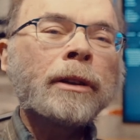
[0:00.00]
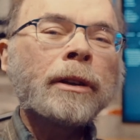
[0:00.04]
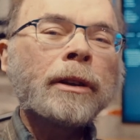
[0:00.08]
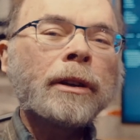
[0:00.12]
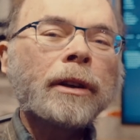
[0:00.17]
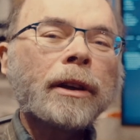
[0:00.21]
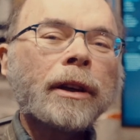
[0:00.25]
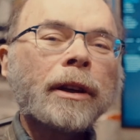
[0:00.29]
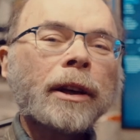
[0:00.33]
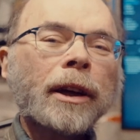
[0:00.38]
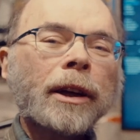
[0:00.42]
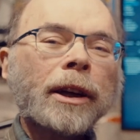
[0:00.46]

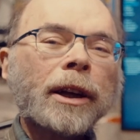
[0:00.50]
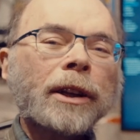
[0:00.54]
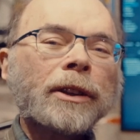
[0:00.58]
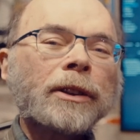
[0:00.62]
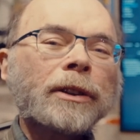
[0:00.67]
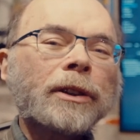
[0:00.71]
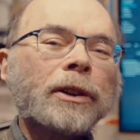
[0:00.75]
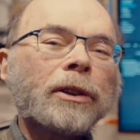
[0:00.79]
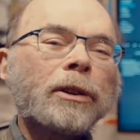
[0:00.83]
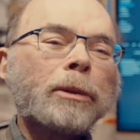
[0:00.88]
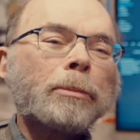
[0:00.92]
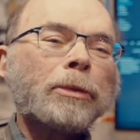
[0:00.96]
and I got to
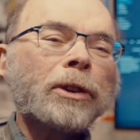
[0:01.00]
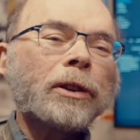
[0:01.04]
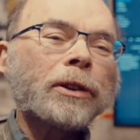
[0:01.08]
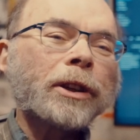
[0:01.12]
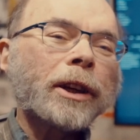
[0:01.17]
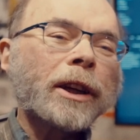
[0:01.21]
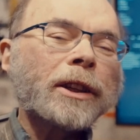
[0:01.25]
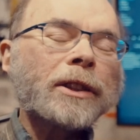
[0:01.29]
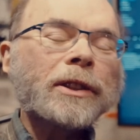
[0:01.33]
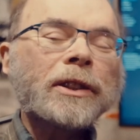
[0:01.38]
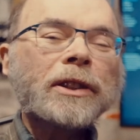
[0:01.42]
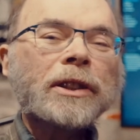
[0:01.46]
go to Bill
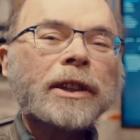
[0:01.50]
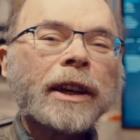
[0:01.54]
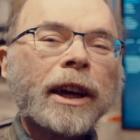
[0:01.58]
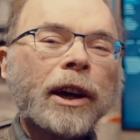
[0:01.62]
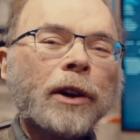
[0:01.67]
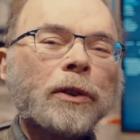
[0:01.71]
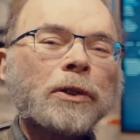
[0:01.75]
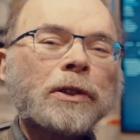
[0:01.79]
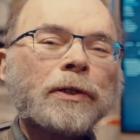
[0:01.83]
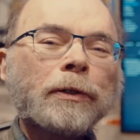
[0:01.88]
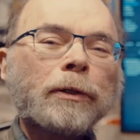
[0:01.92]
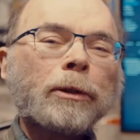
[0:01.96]
Gates'
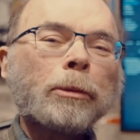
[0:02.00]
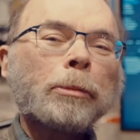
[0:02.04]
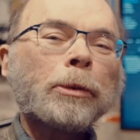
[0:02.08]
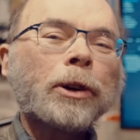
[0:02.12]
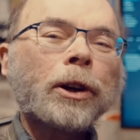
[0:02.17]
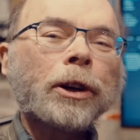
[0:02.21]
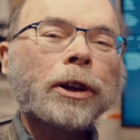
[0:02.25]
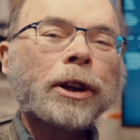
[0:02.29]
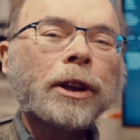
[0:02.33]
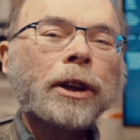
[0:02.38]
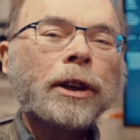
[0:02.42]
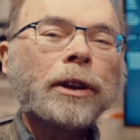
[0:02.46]
house for a
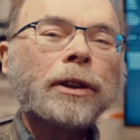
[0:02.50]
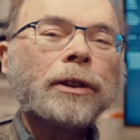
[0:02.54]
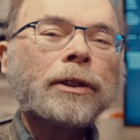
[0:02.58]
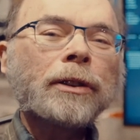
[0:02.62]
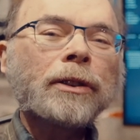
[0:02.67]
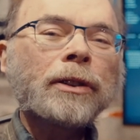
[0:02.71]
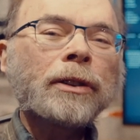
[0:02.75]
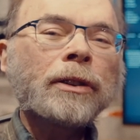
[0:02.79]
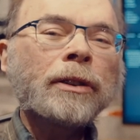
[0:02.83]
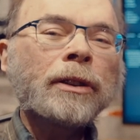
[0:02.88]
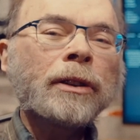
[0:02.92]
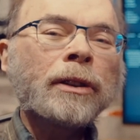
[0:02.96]
party
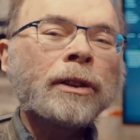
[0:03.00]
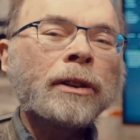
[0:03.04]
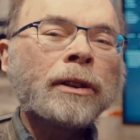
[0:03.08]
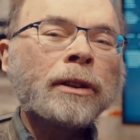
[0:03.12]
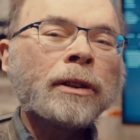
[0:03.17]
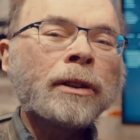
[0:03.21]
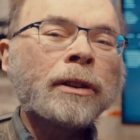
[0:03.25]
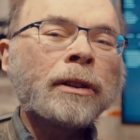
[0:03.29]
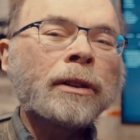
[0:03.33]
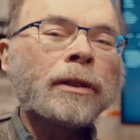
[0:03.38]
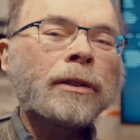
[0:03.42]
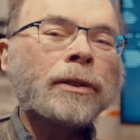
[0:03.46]
and
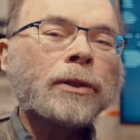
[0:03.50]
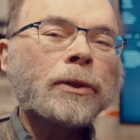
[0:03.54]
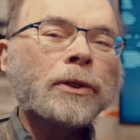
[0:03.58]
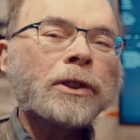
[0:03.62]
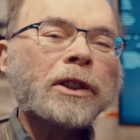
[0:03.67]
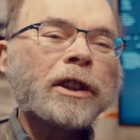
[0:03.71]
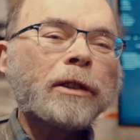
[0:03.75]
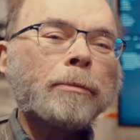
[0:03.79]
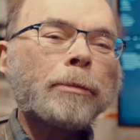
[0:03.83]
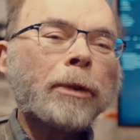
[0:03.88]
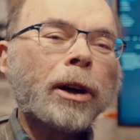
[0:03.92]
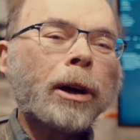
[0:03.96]
knew
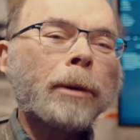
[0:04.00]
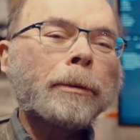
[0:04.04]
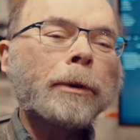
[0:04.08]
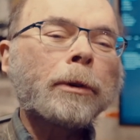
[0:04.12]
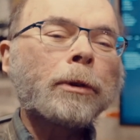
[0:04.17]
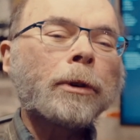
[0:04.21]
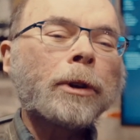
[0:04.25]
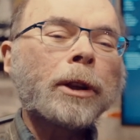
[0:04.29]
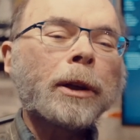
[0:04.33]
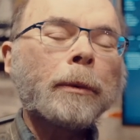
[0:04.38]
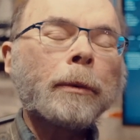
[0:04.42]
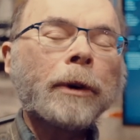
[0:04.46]
Steve Ballmer
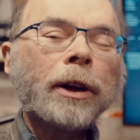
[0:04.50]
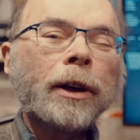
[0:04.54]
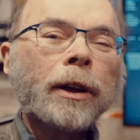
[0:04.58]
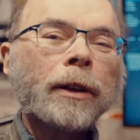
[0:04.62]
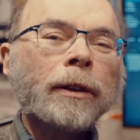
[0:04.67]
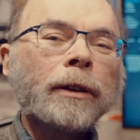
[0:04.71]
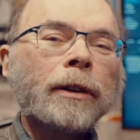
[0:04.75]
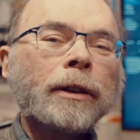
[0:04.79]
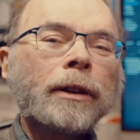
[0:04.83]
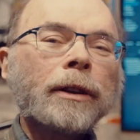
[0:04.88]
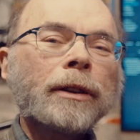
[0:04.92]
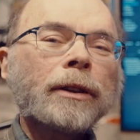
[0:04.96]
really
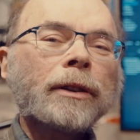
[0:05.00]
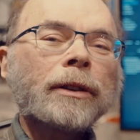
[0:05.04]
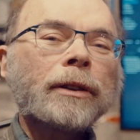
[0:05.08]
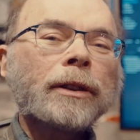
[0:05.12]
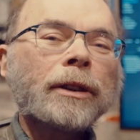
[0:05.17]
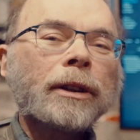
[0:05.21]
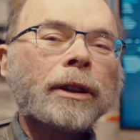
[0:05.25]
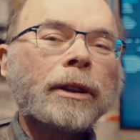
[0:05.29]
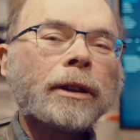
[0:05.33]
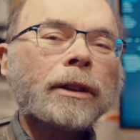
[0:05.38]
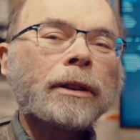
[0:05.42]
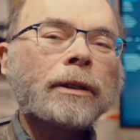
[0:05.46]
well, and
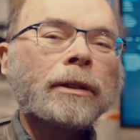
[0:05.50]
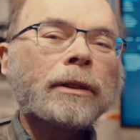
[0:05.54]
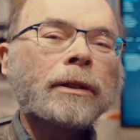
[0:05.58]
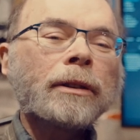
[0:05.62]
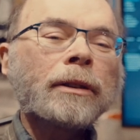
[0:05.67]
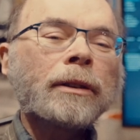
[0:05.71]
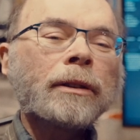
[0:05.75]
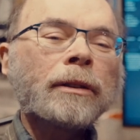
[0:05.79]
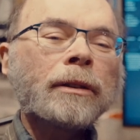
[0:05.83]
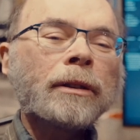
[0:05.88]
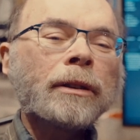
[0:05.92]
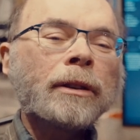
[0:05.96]
that
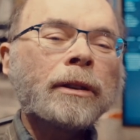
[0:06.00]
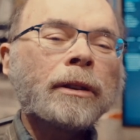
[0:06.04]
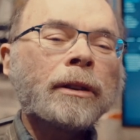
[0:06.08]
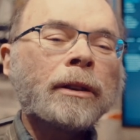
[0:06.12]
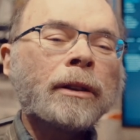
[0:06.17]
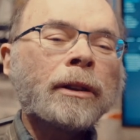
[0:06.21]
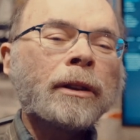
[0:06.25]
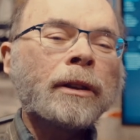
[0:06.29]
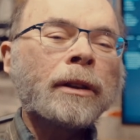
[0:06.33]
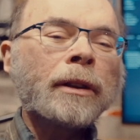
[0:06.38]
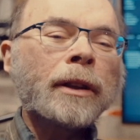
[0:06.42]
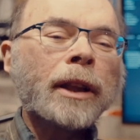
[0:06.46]

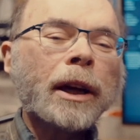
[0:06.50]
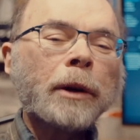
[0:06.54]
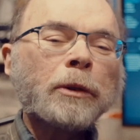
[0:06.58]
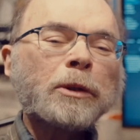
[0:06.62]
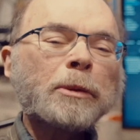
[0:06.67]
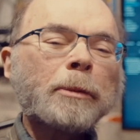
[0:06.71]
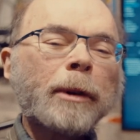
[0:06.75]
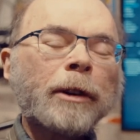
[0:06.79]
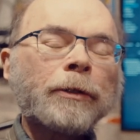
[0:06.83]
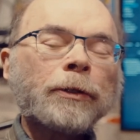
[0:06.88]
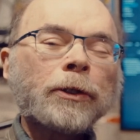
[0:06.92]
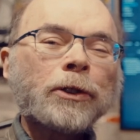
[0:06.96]
was
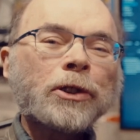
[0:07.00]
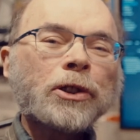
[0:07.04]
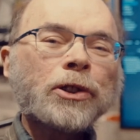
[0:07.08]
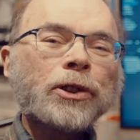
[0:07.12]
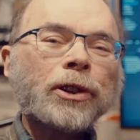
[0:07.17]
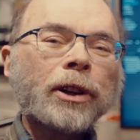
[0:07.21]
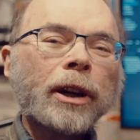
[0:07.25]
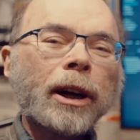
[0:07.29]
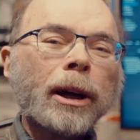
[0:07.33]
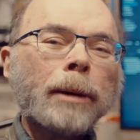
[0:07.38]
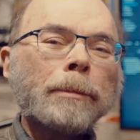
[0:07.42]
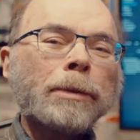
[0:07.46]
my first
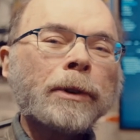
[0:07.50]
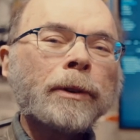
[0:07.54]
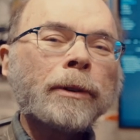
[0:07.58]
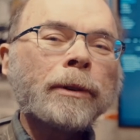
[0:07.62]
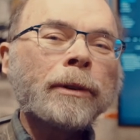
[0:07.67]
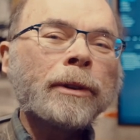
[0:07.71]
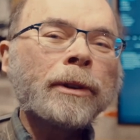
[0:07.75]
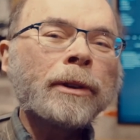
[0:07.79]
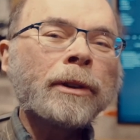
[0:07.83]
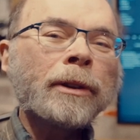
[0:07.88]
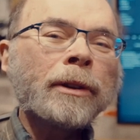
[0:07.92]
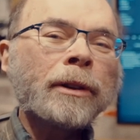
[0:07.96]
job.
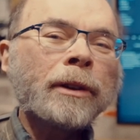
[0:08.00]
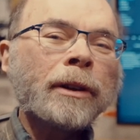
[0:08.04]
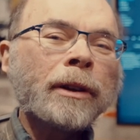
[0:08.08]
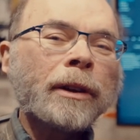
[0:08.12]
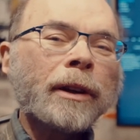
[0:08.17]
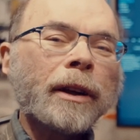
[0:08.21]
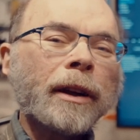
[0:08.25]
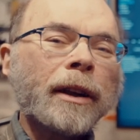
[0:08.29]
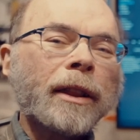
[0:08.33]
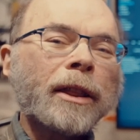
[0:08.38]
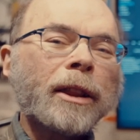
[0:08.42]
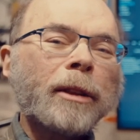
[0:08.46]

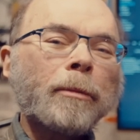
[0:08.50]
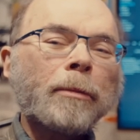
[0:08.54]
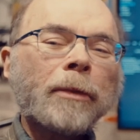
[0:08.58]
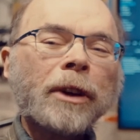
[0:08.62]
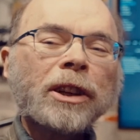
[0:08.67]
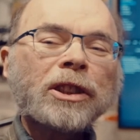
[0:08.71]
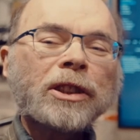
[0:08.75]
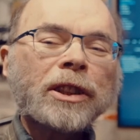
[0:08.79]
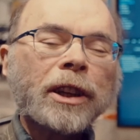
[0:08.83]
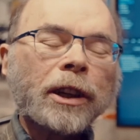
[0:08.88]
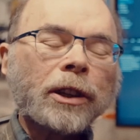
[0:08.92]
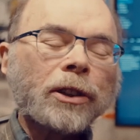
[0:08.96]
And then my
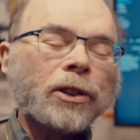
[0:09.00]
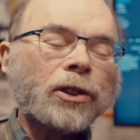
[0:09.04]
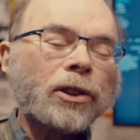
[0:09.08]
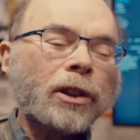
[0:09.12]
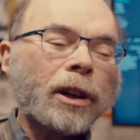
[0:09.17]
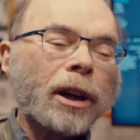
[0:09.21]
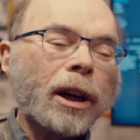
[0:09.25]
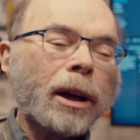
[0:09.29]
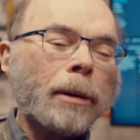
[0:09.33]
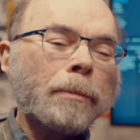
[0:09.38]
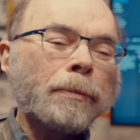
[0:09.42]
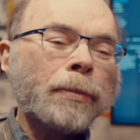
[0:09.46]
second
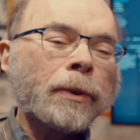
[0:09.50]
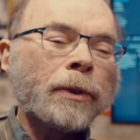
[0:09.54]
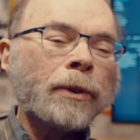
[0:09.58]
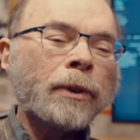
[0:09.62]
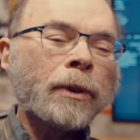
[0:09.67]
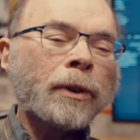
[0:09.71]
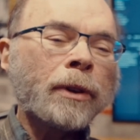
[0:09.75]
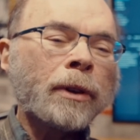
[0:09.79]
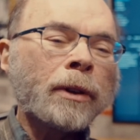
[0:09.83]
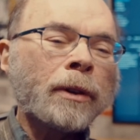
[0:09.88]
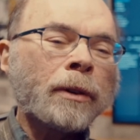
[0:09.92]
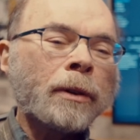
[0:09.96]
job
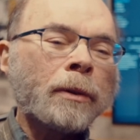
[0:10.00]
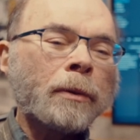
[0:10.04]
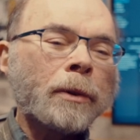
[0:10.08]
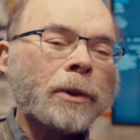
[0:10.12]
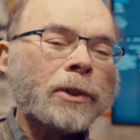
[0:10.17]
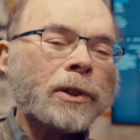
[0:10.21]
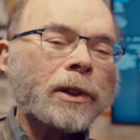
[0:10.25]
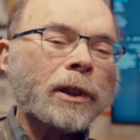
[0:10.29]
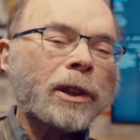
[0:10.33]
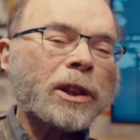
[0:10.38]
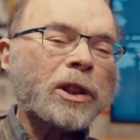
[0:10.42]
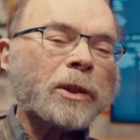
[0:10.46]

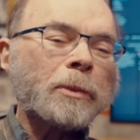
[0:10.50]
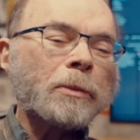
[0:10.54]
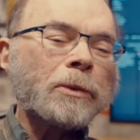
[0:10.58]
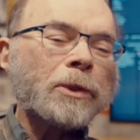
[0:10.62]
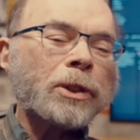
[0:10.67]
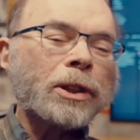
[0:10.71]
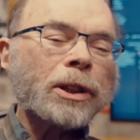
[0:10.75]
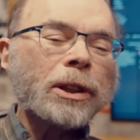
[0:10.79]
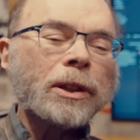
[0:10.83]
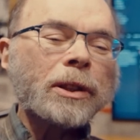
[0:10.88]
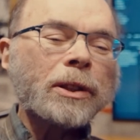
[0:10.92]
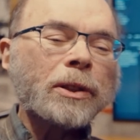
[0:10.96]
was at List
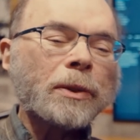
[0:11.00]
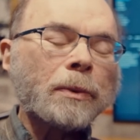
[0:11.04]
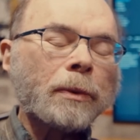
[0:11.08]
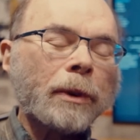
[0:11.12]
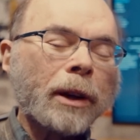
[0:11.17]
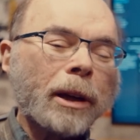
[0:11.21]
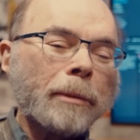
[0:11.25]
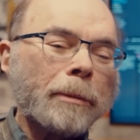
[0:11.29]
Machines, where I